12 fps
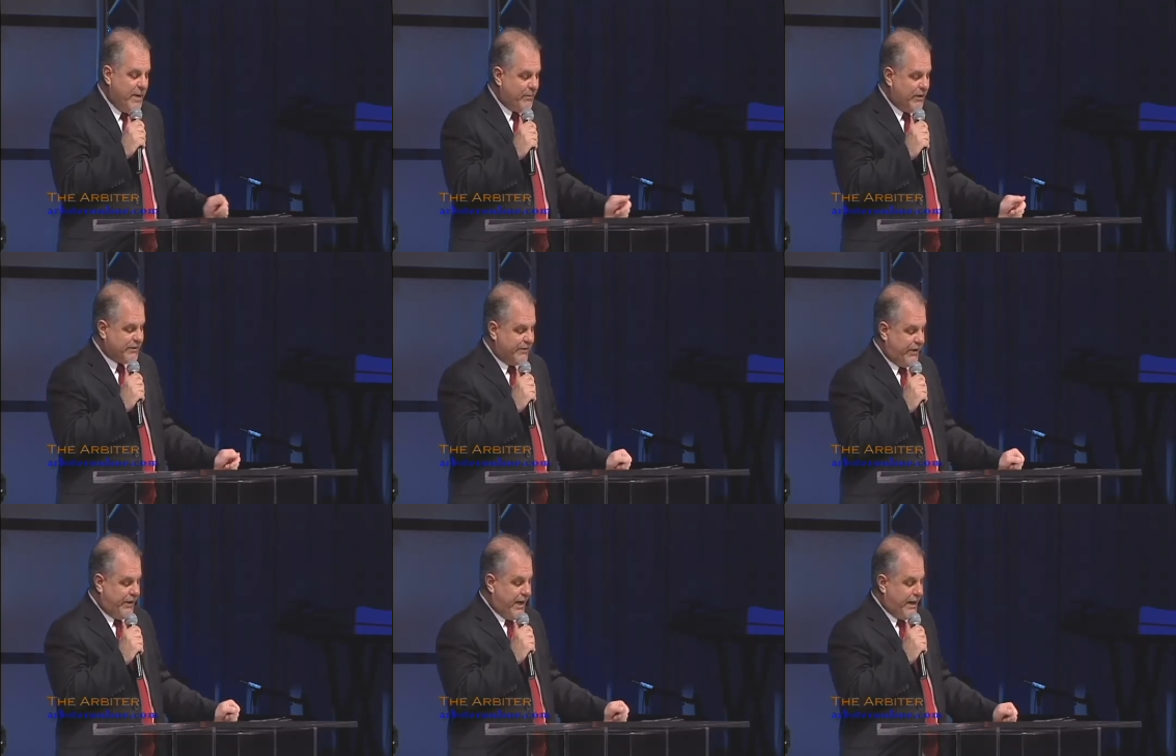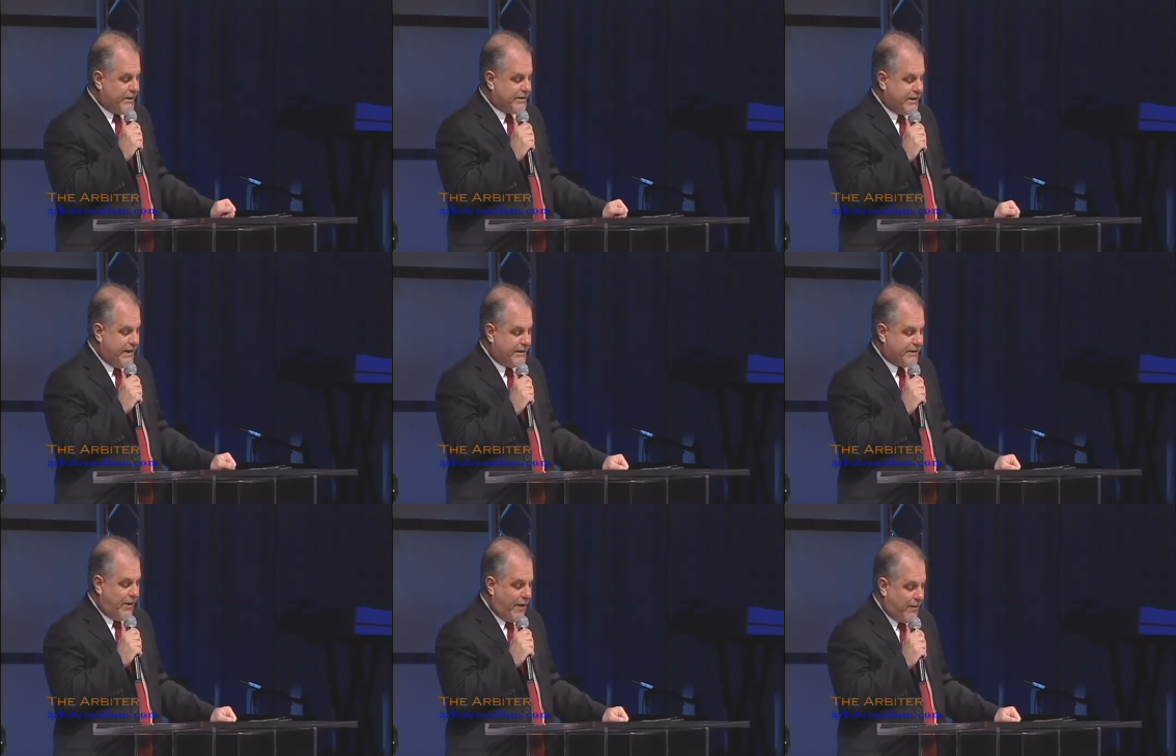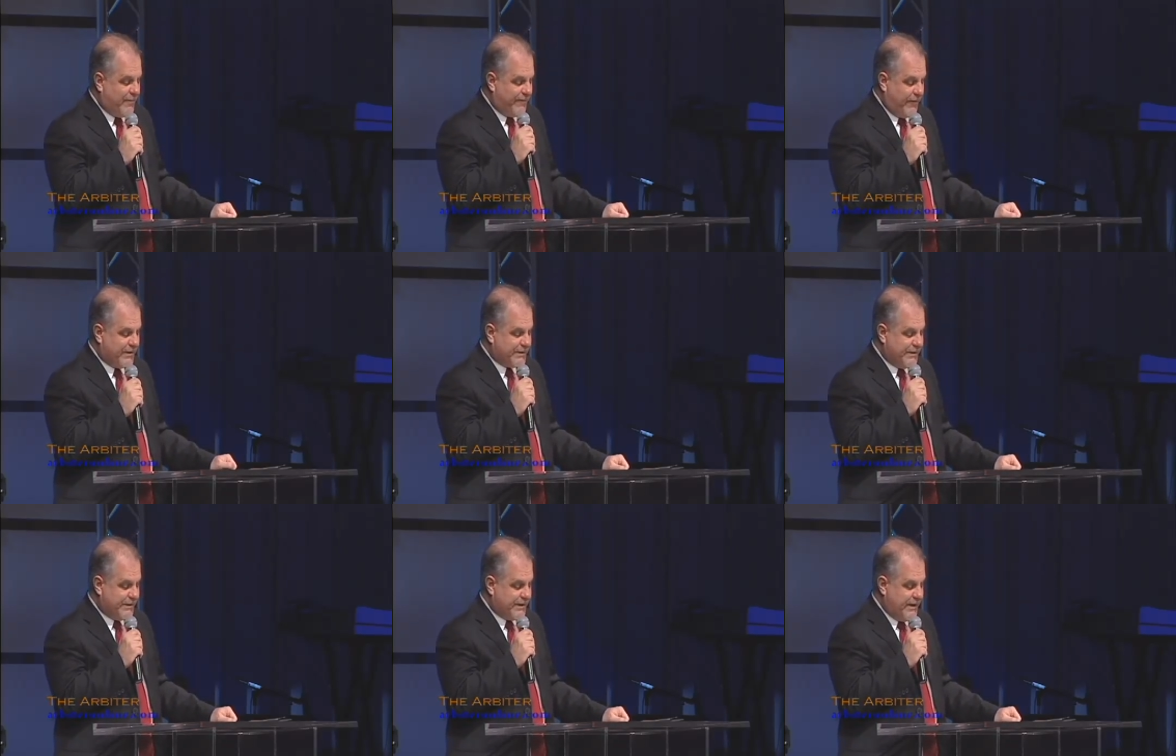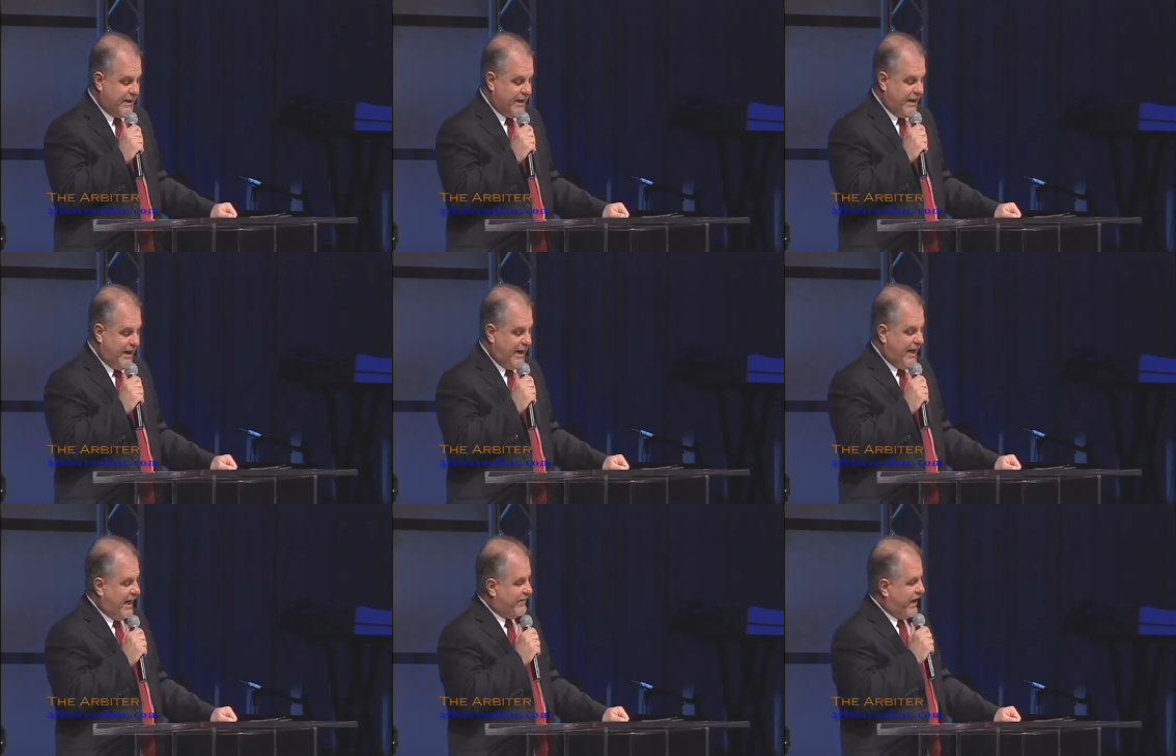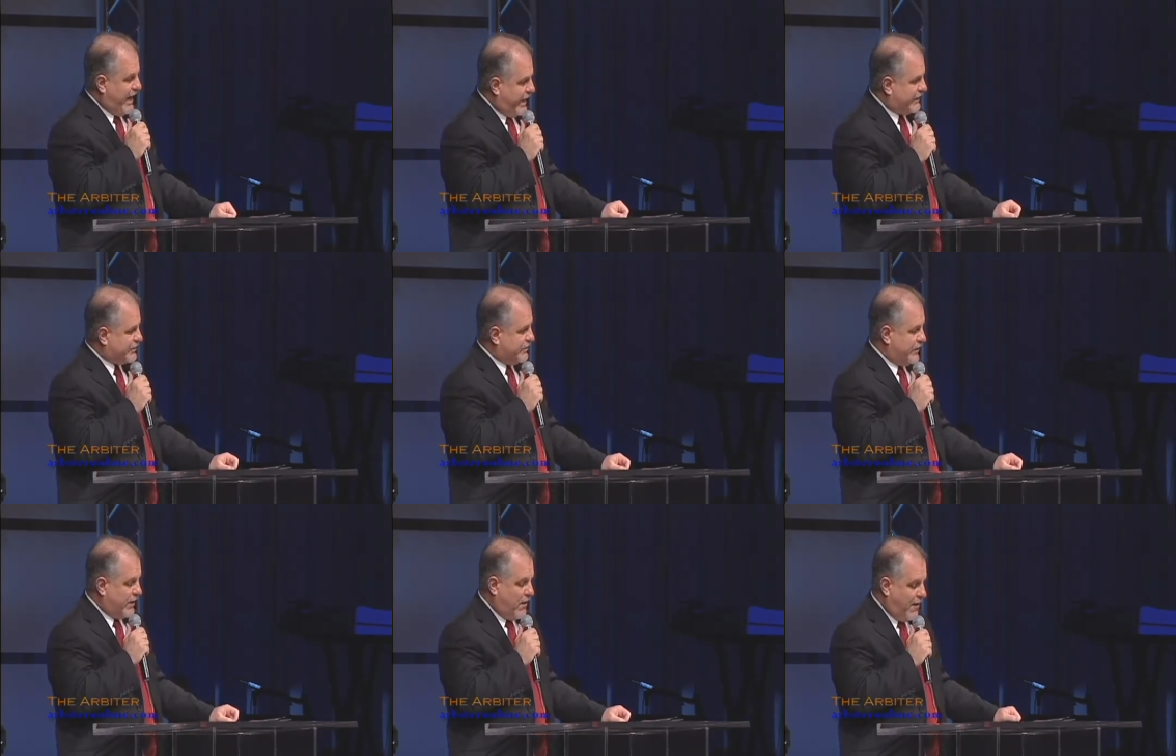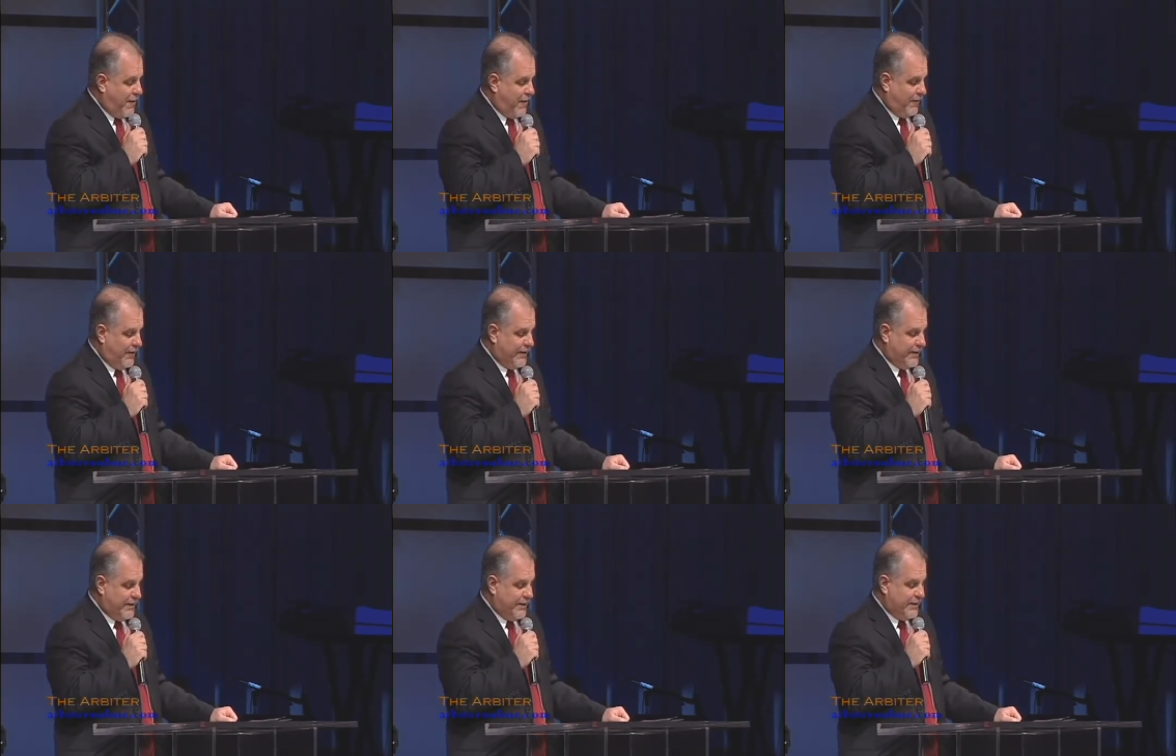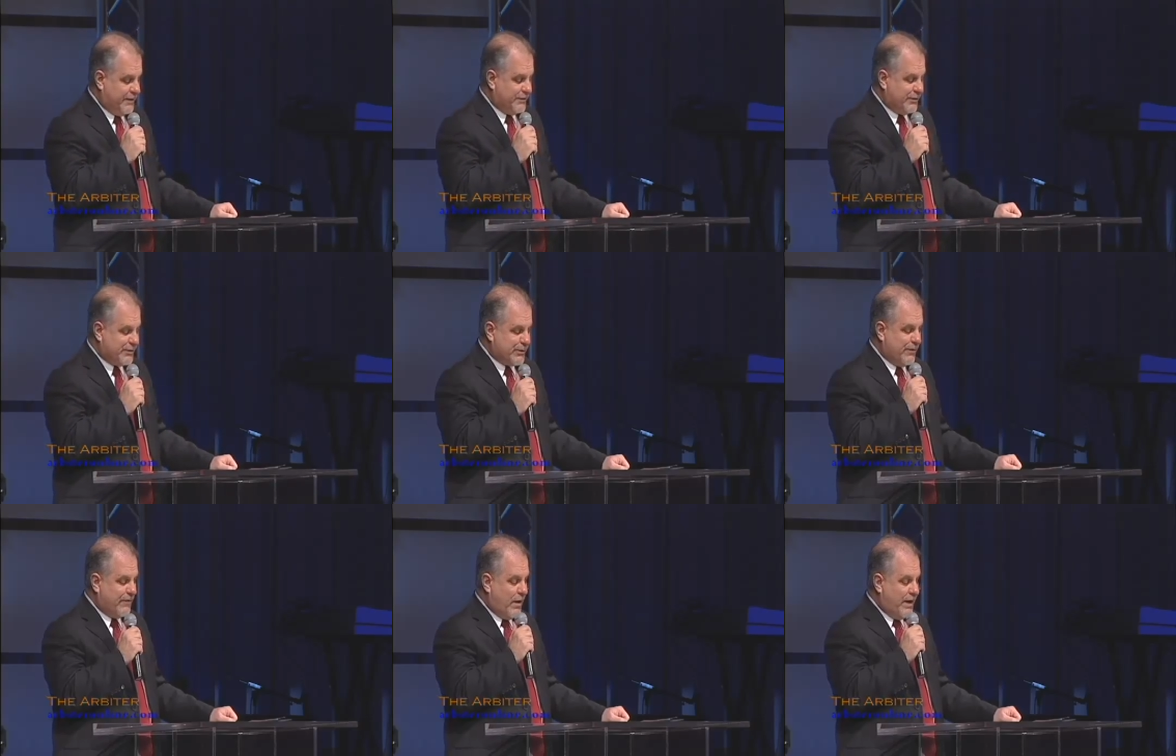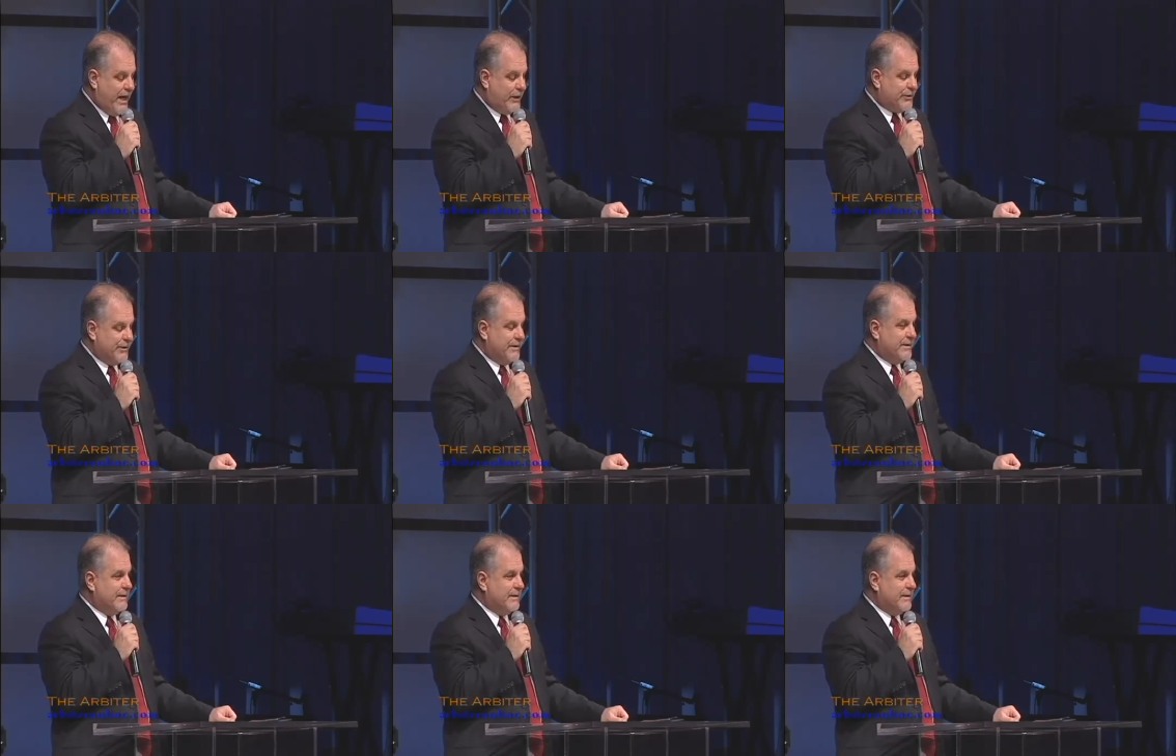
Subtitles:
members of the United States Armed Forces have answered the call to serve our nation,